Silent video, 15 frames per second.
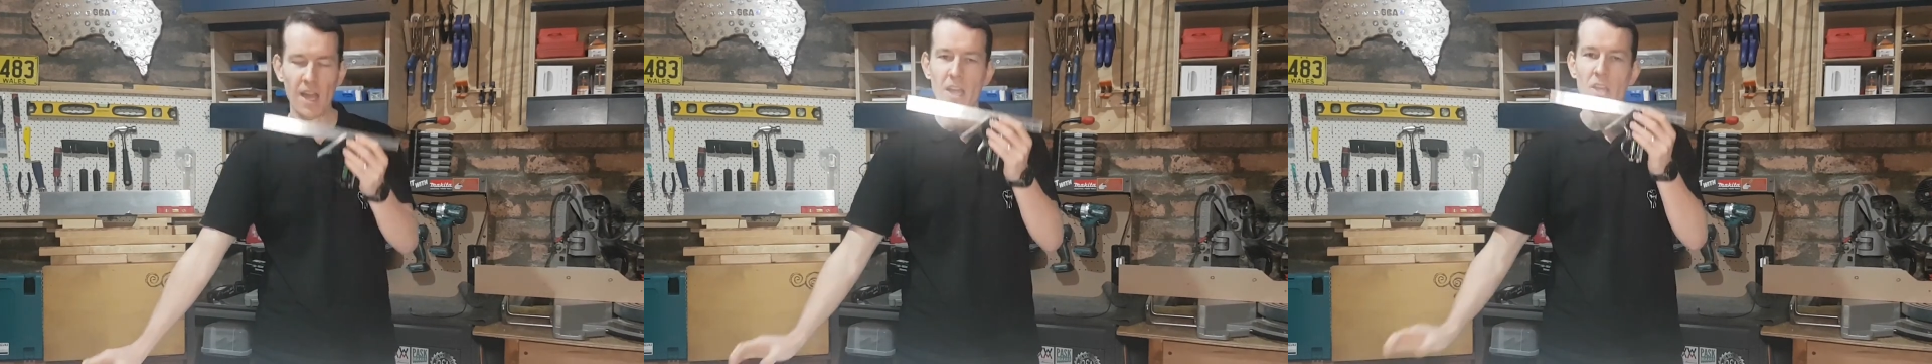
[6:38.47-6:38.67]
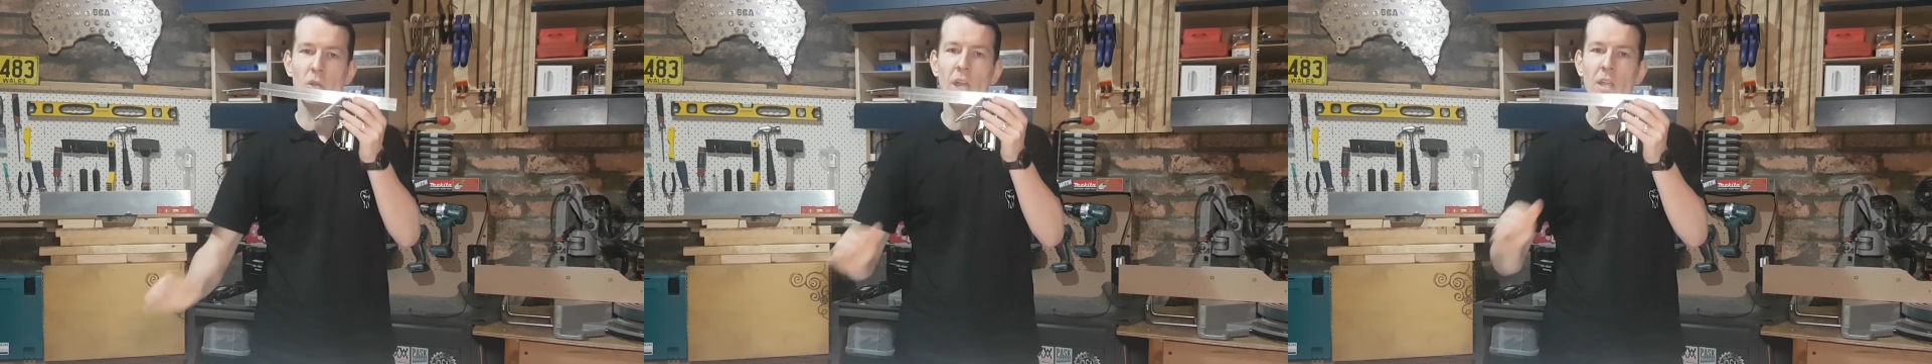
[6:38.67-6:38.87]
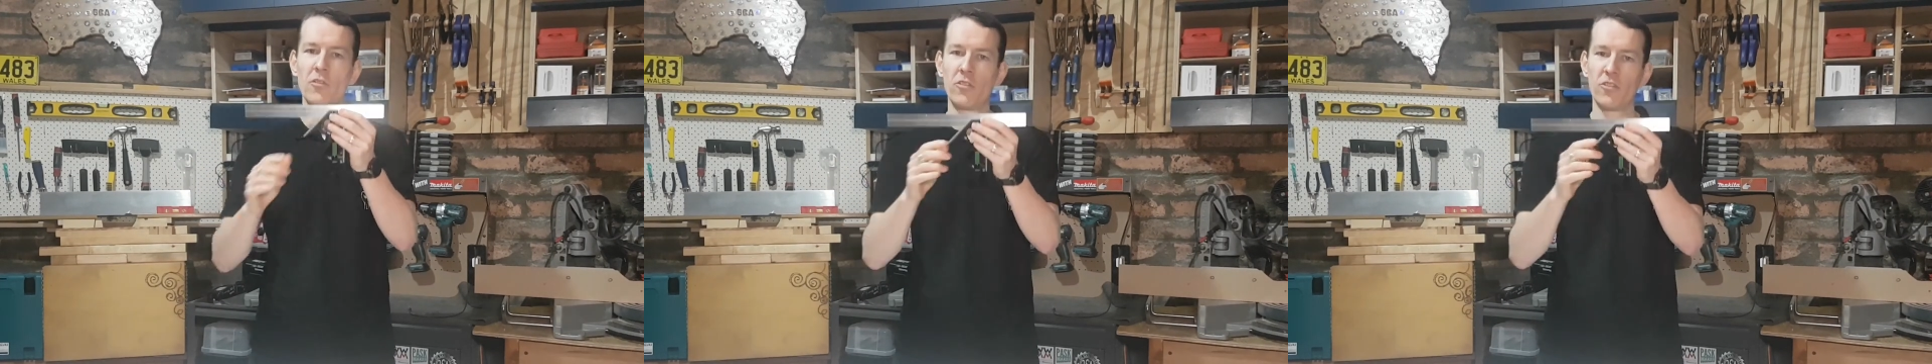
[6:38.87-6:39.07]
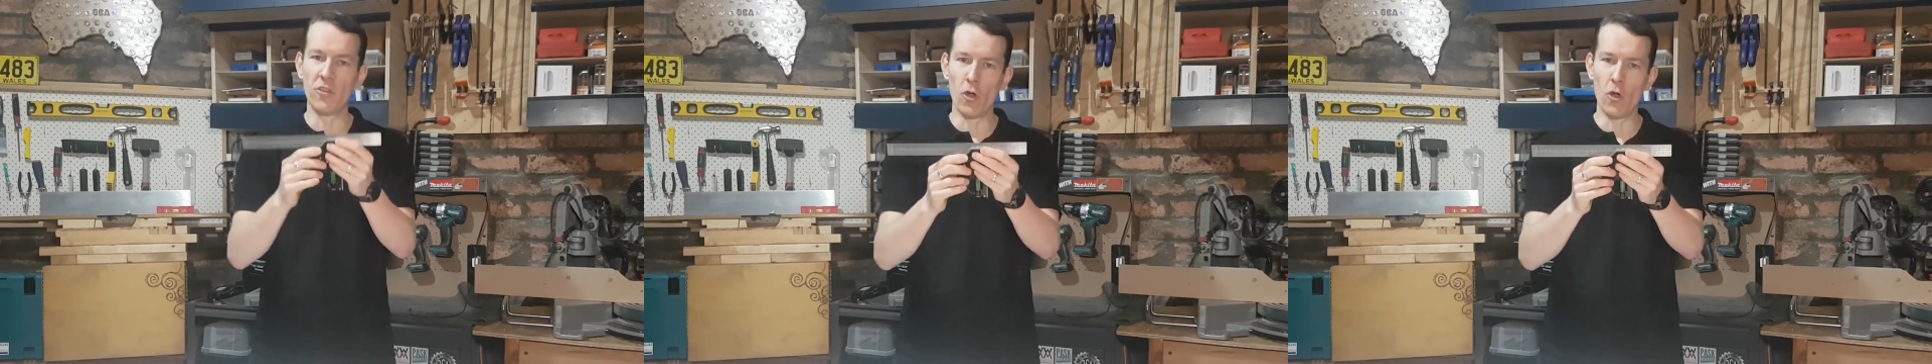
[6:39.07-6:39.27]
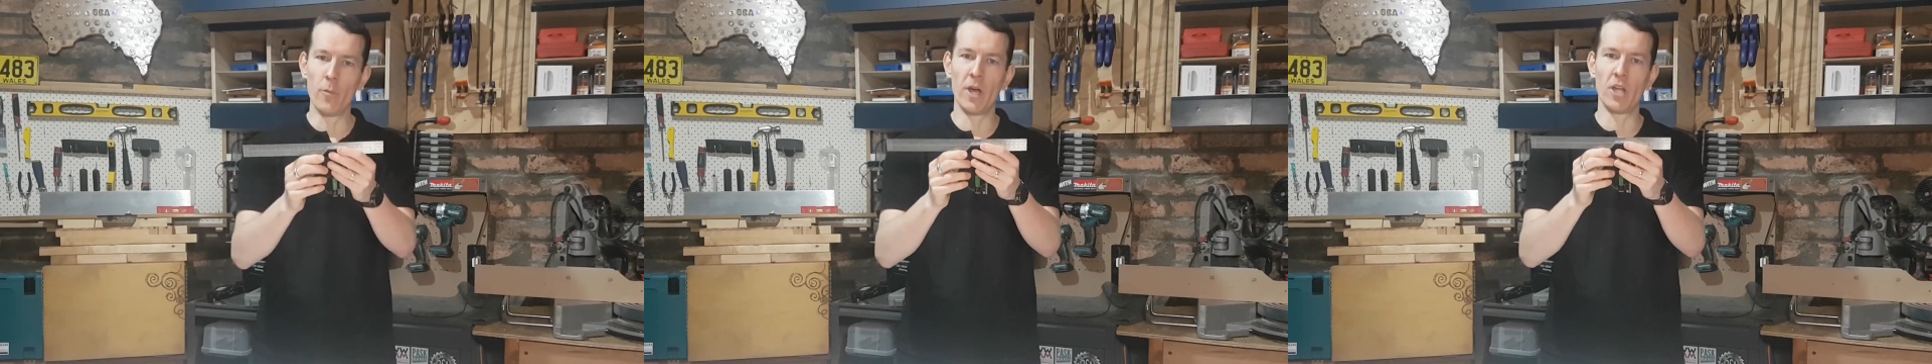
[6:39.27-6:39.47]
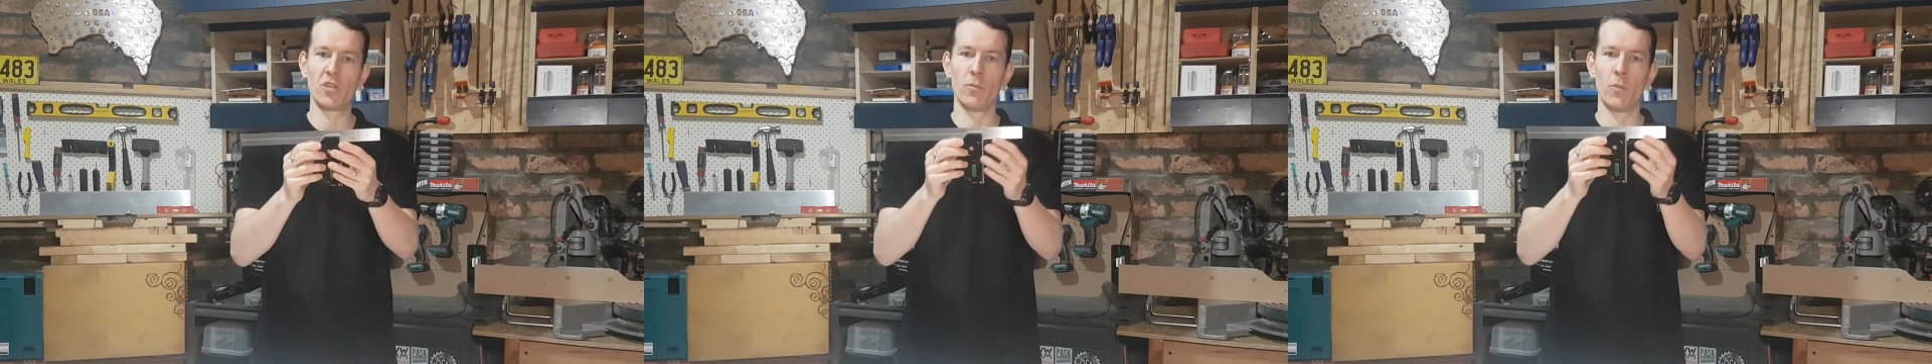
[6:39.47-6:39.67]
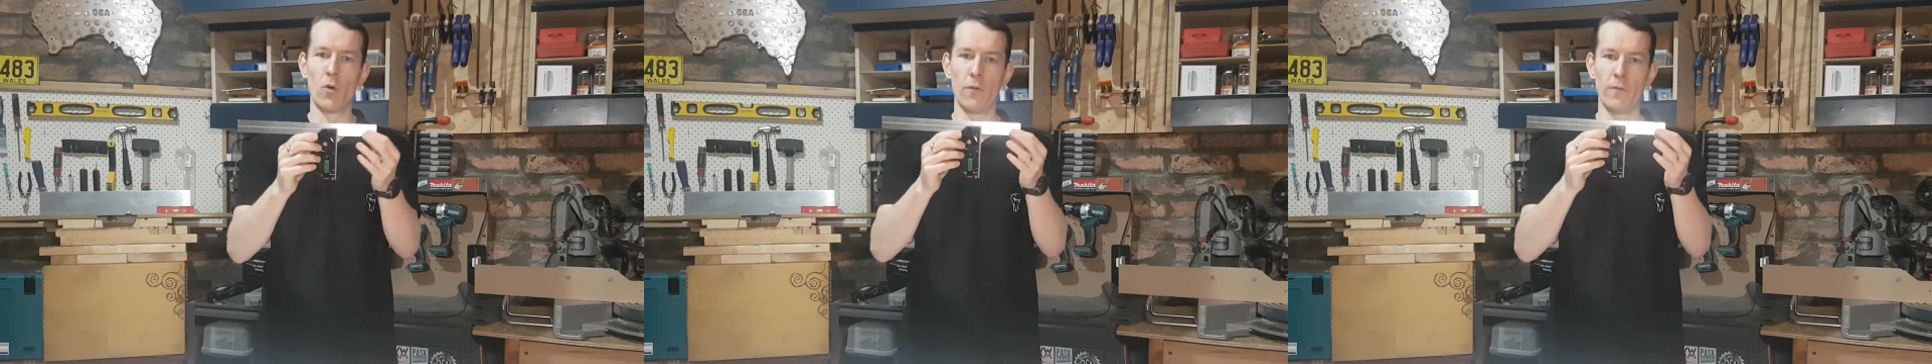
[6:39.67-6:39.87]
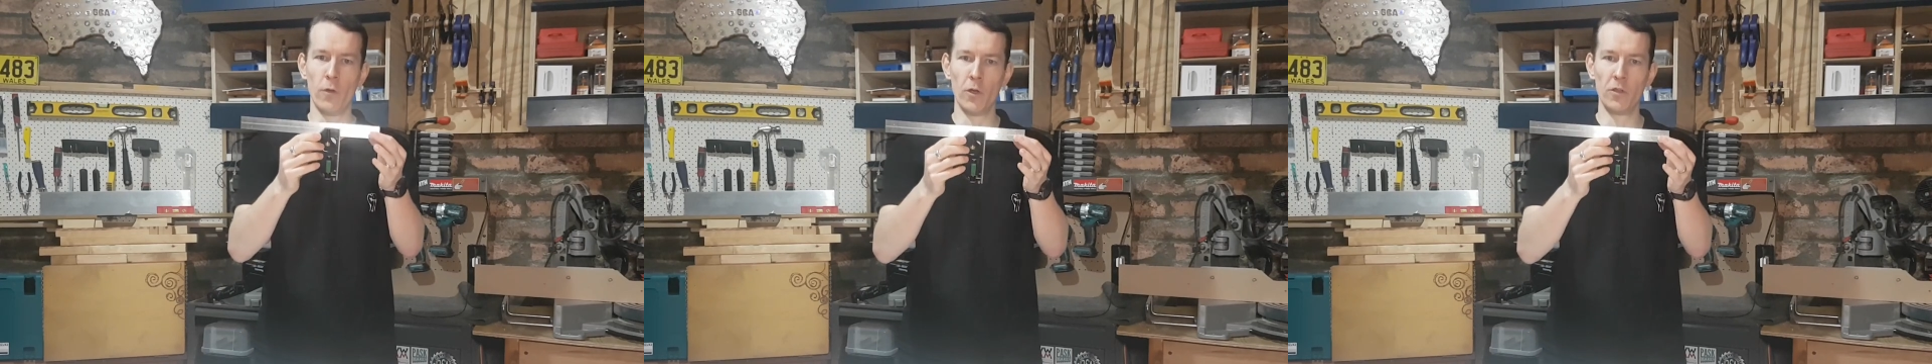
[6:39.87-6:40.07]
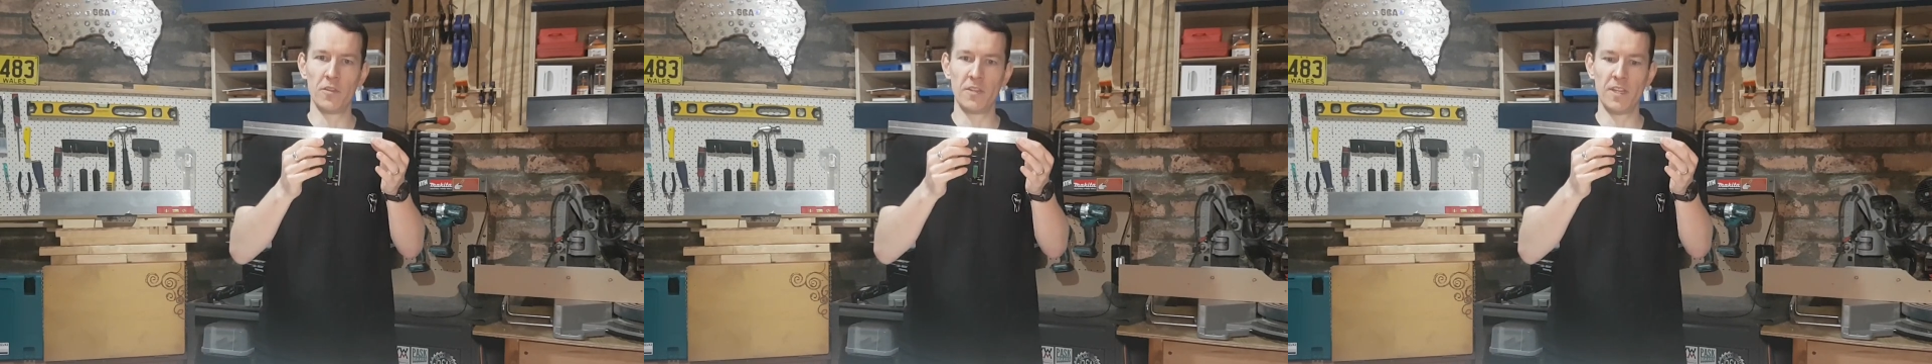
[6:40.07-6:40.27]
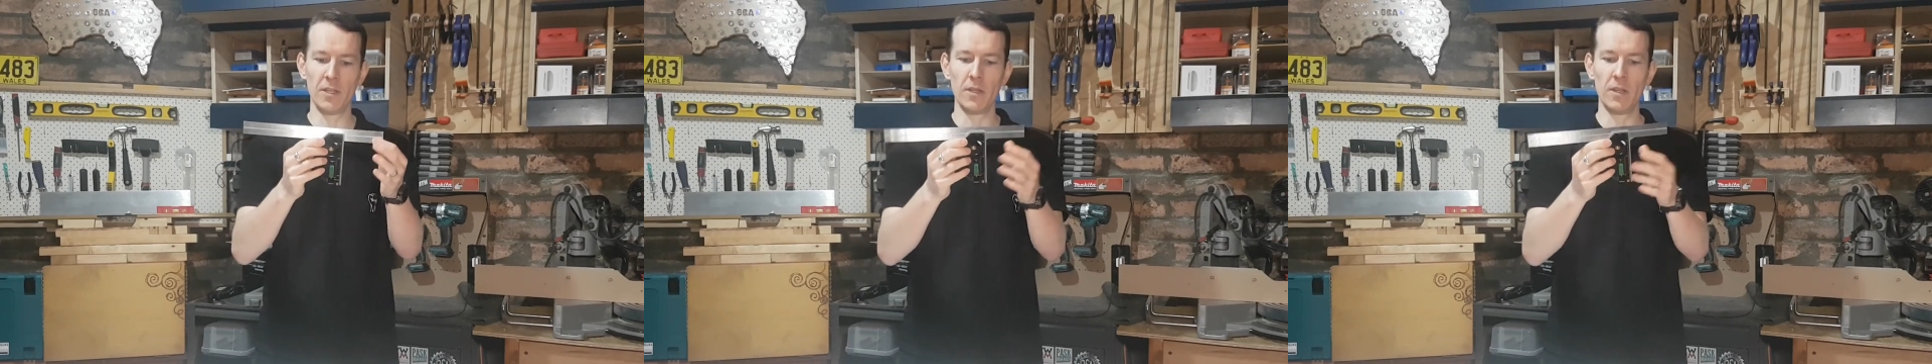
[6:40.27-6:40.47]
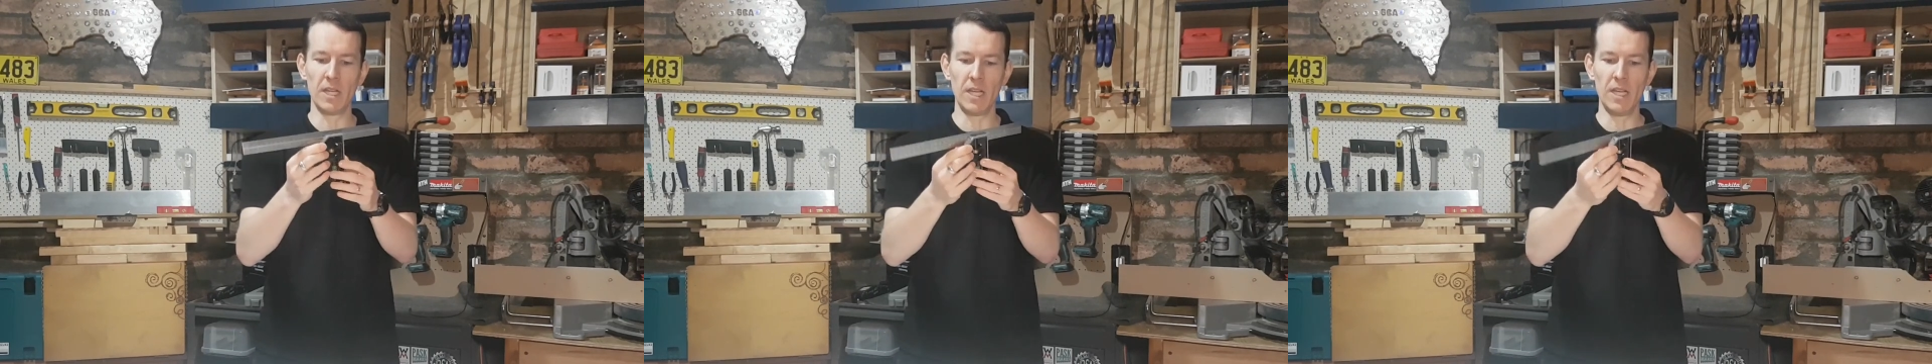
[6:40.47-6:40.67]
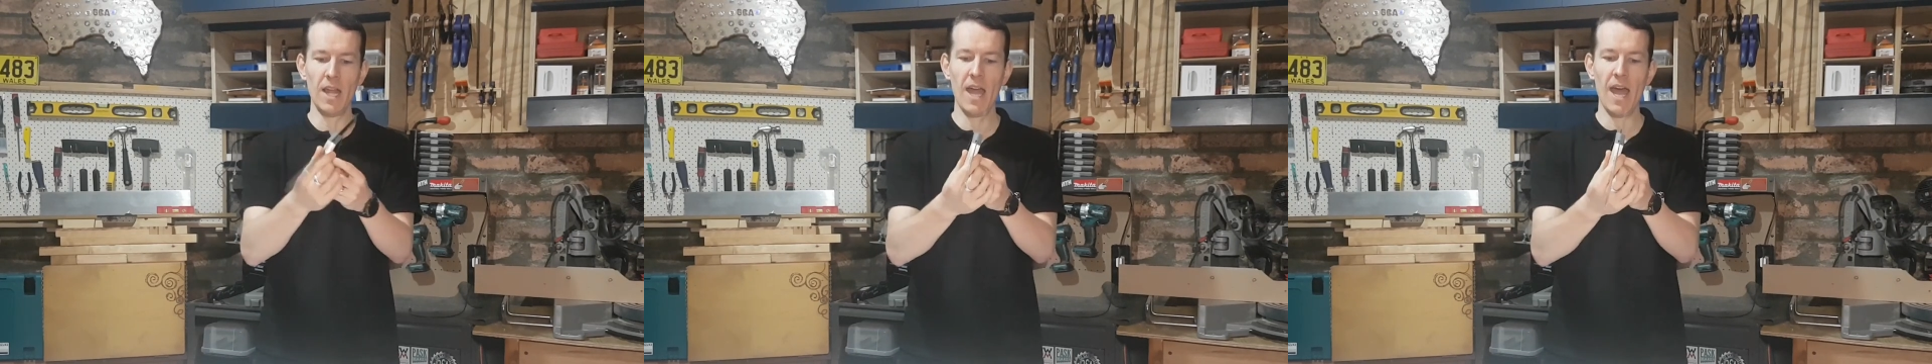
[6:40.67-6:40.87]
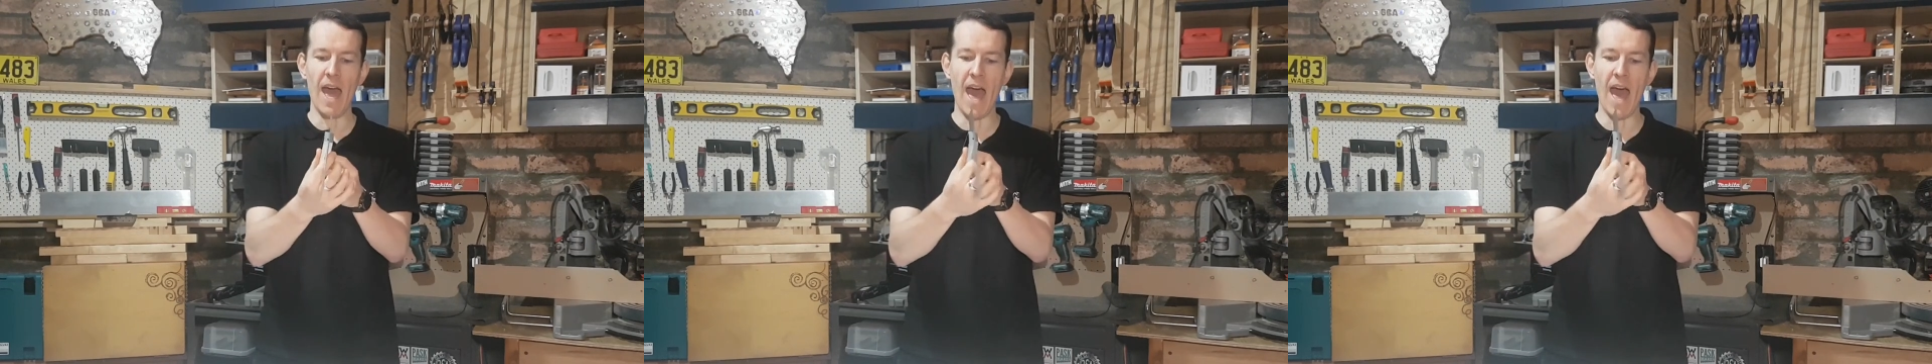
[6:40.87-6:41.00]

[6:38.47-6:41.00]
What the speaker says: You get so much more versatility